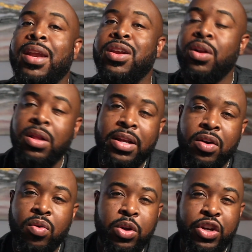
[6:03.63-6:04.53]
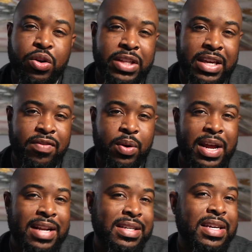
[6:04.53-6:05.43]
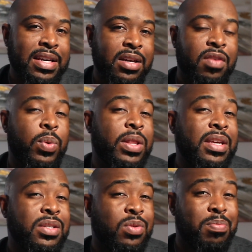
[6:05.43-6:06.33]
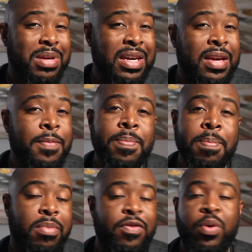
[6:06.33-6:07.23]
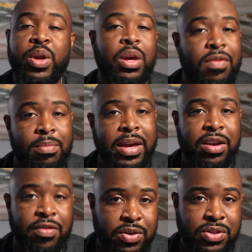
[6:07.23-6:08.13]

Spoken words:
your lender will usually give you an idea of what these will be before you even make your first